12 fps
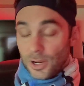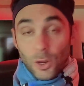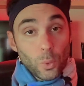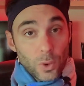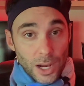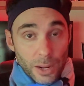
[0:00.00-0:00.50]

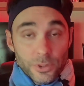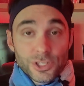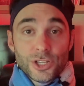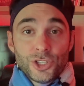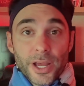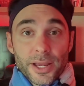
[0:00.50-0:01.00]
What I would
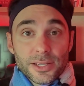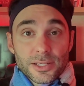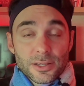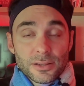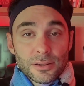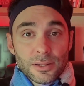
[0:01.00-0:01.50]
suggest,
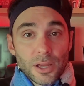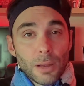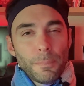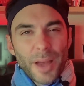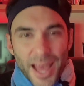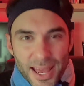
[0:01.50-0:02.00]

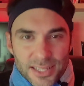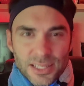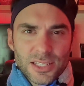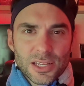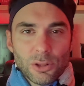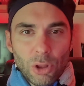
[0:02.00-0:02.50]
pass
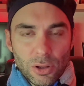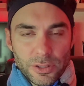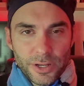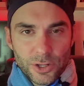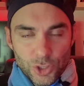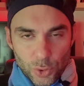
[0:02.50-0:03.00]
this along to
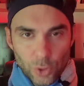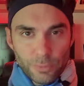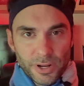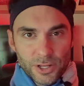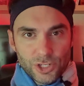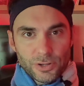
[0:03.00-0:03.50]
your school
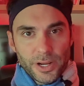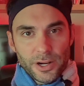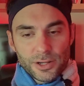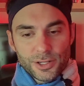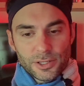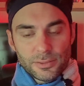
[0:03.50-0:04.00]

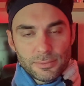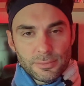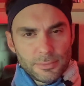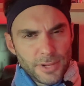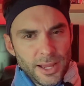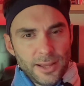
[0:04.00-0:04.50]
administrators,
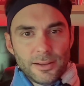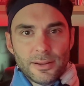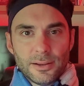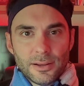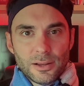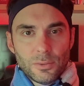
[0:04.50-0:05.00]
okay?
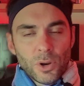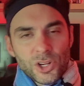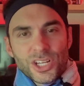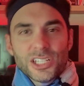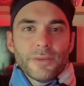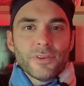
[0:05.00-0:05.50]
Why don't you
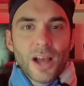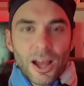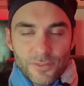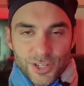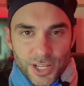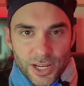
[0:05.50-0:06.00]
guys have a
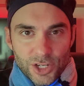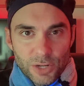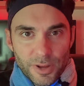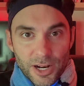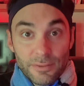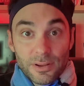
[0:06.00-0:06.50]
conversation
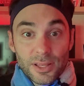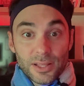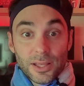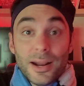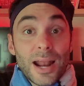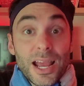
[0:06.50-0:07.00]
about everything
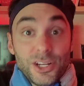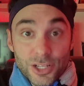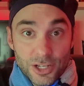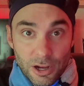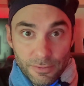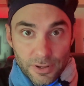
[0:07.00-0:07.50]
that I just
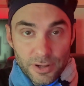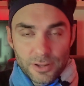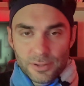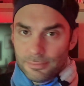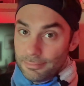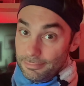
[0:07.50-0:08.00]
covered?
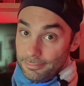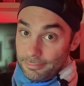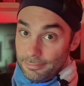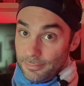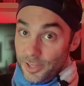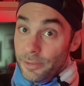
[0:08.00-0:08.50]

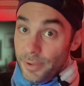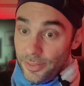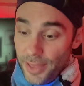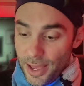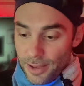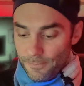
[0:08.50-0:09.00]
Think about
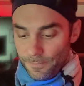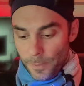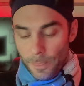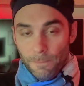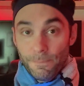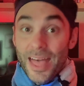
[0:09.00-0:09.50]
that.
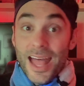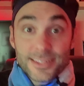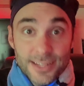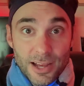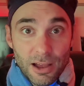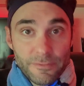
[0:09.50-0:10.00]
That's
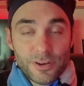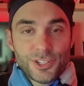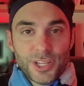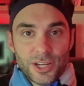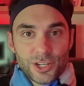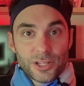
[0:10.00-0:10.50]
a
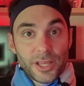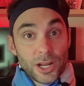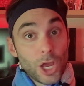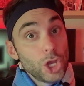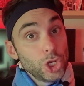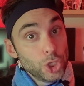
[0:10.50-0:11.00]
conversation that
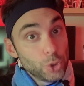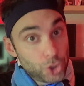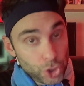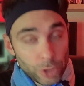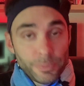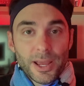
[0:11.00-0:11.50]
you
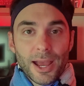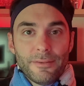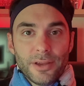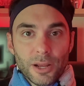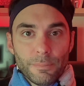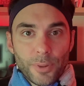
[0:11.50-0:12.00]
should be
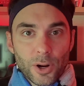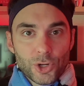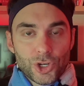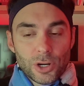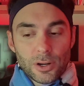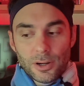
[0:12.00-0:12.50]
having at
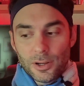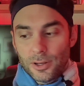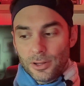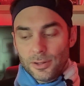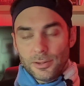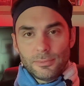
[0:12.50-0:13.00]
Berkshire,
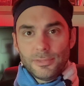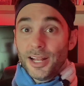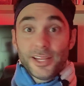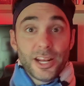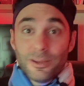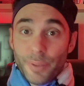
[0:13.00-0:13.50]
not
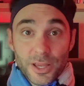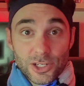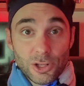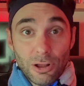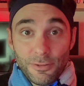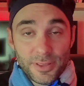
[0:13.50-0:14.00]
getting pissed
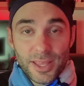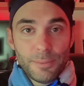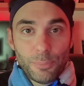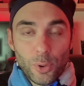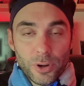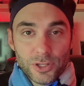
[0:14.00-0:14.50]
off at that
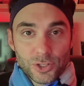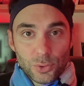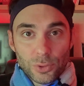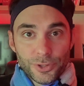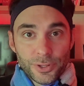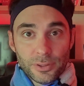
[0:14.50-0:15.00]
boarding
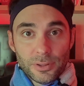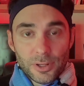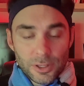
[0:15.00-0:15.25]
school dude.